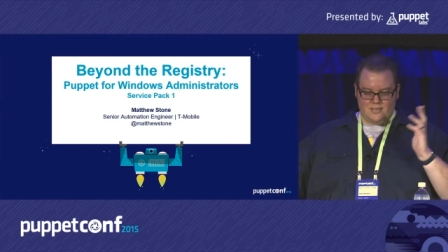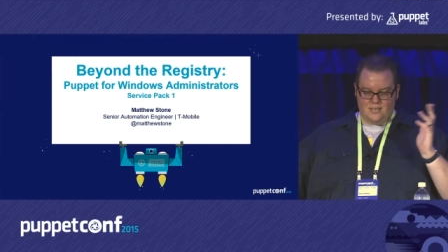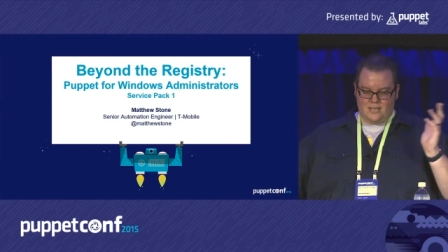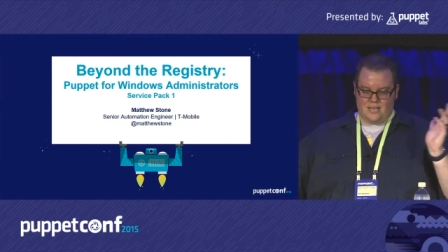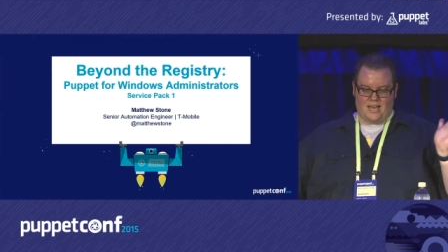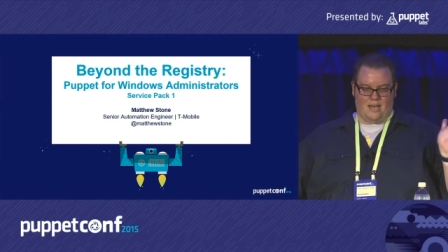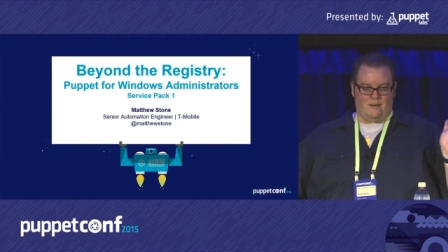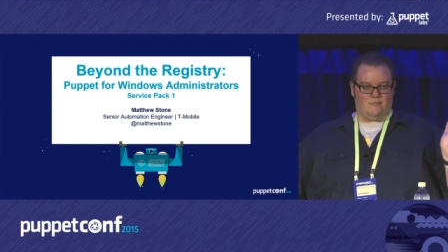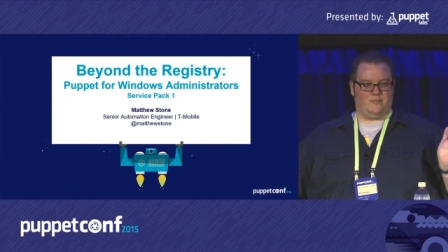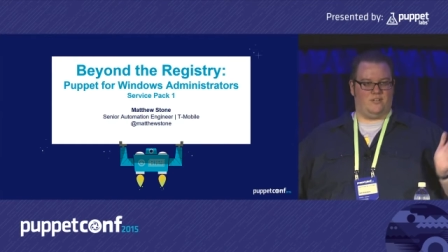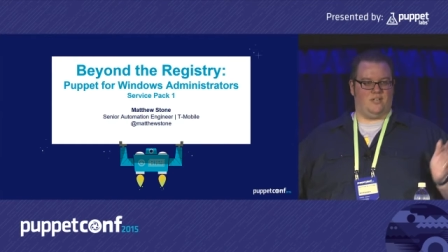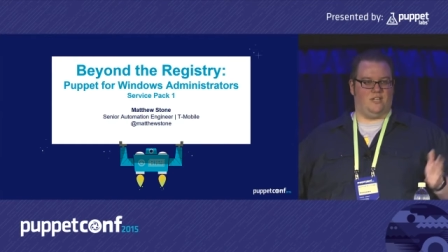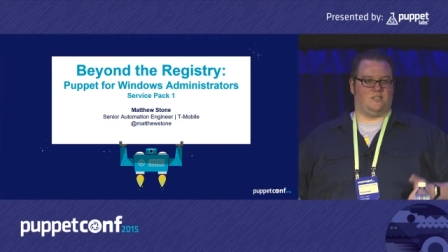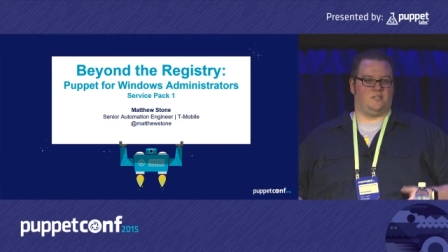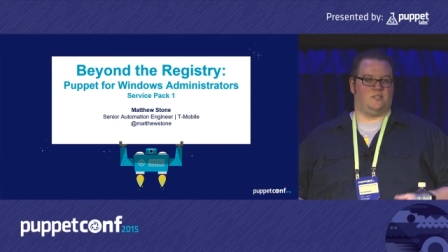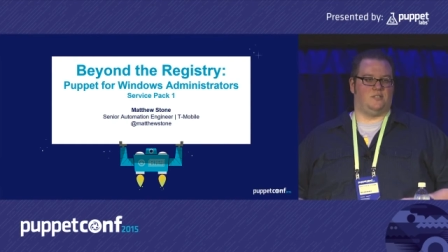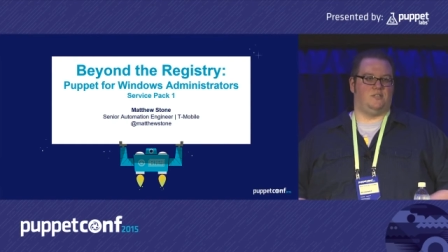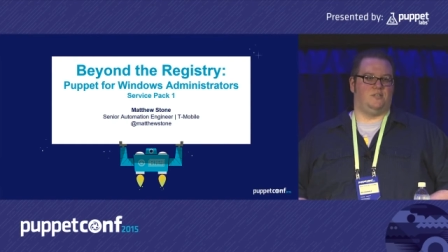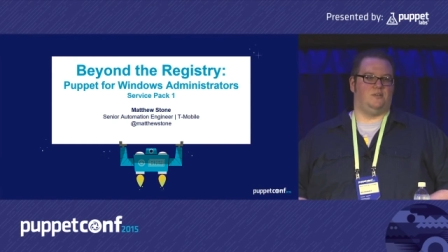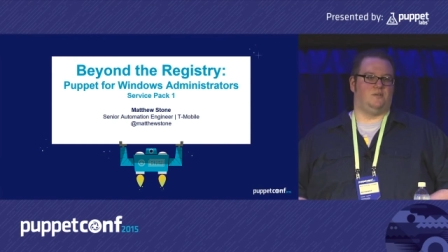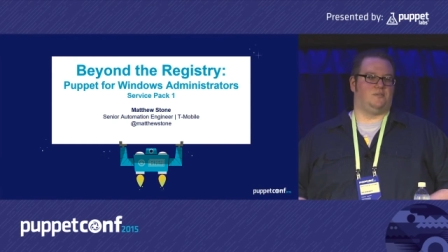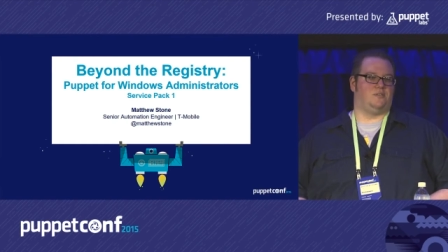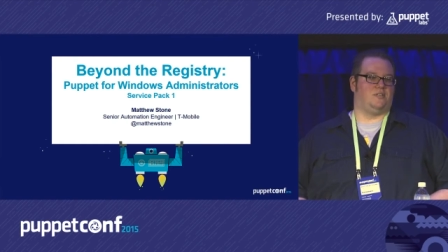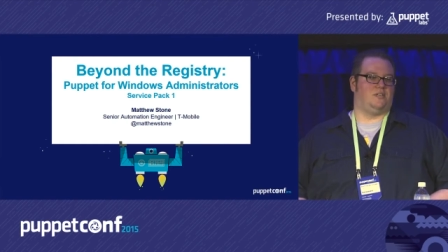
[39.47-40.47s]
half a
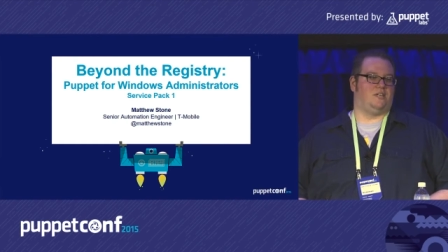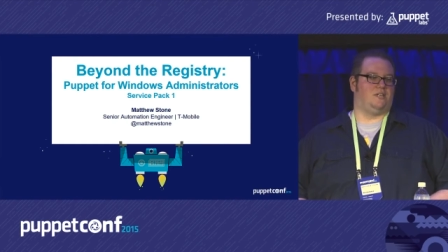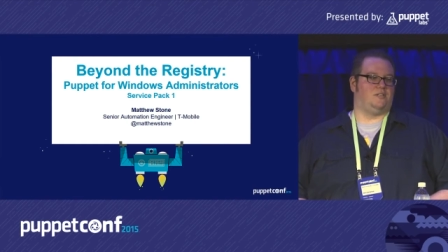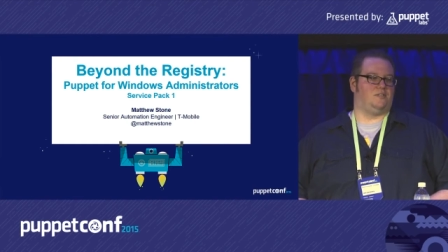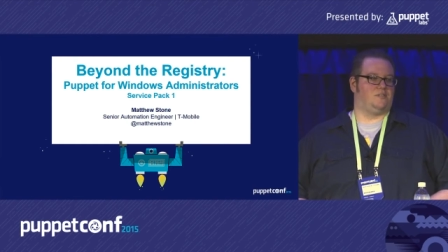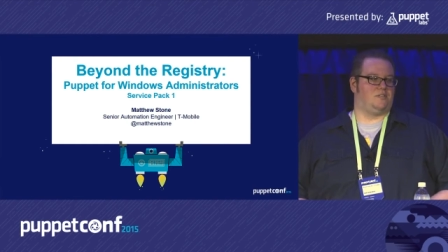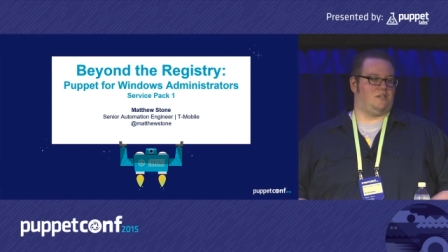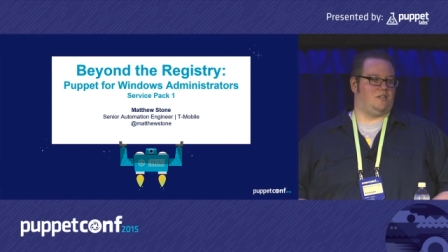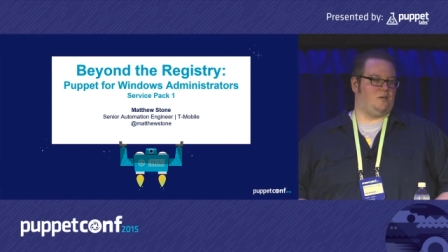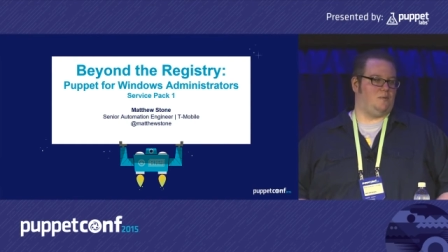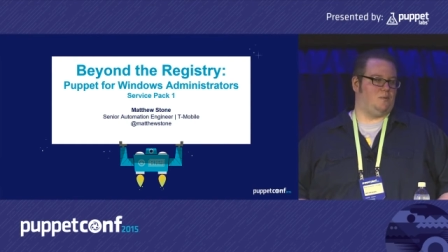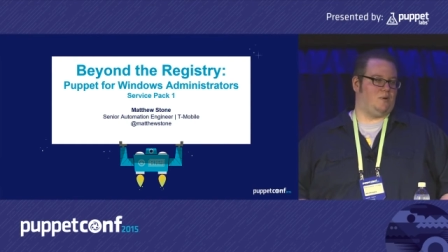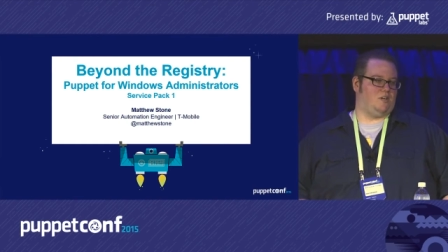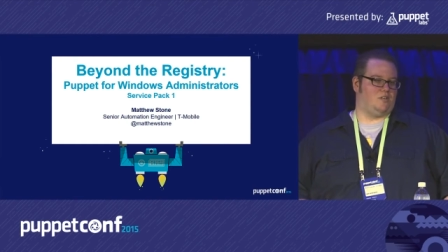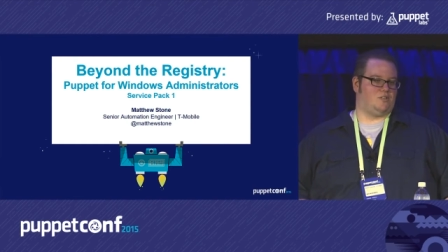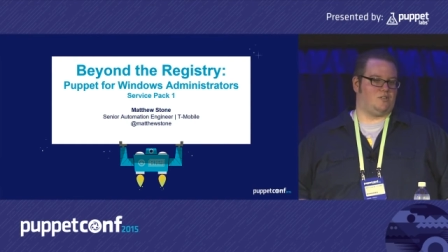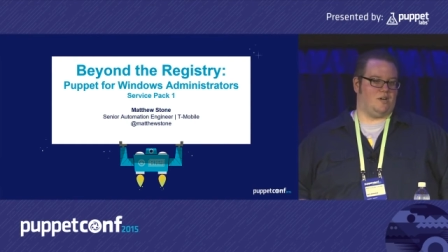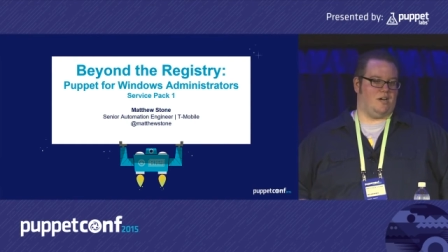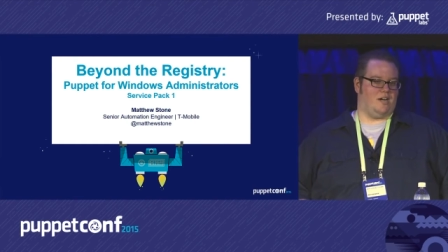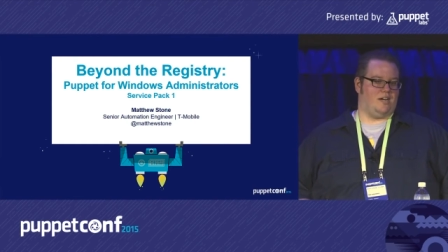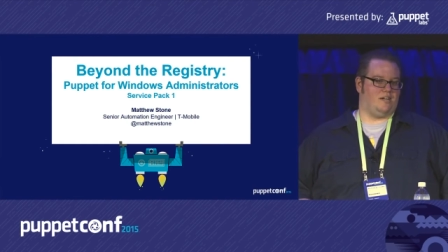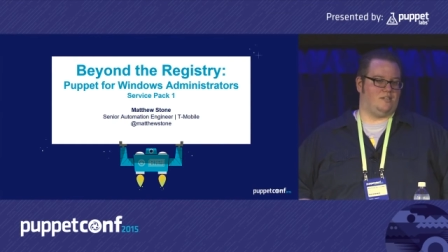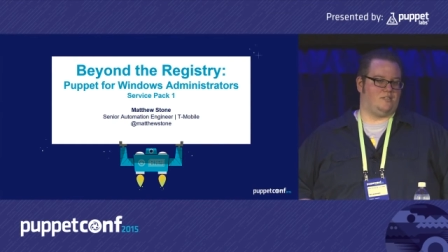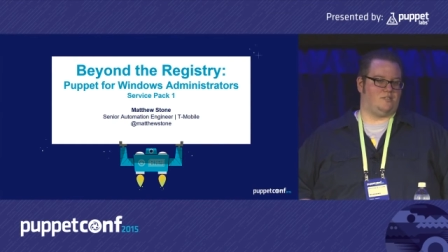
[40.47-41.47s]
dozen new things that you want to
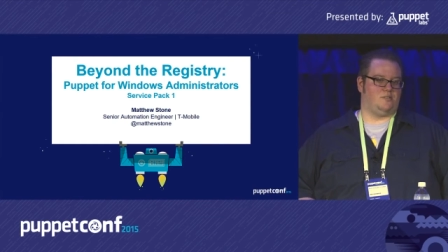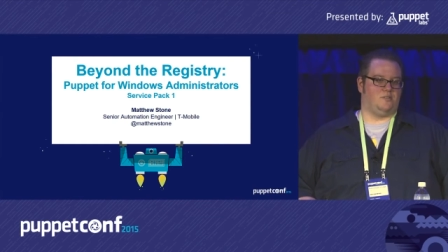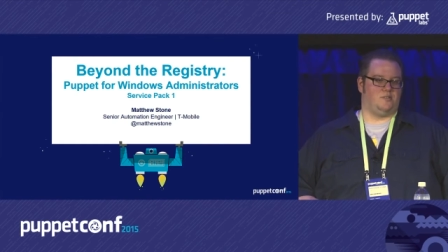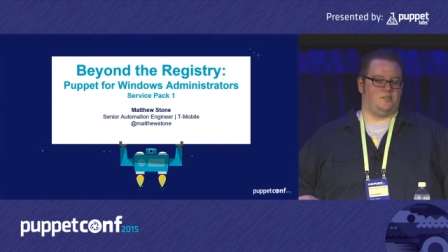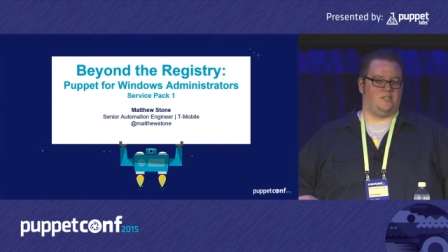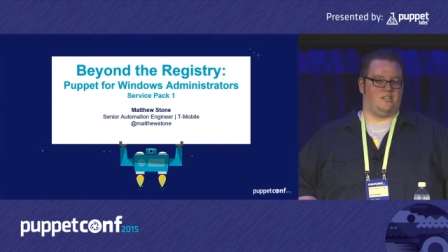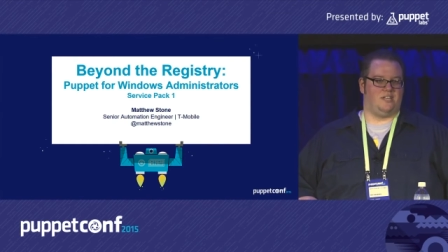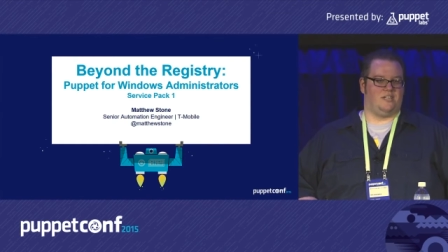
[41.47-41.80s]
try as soon as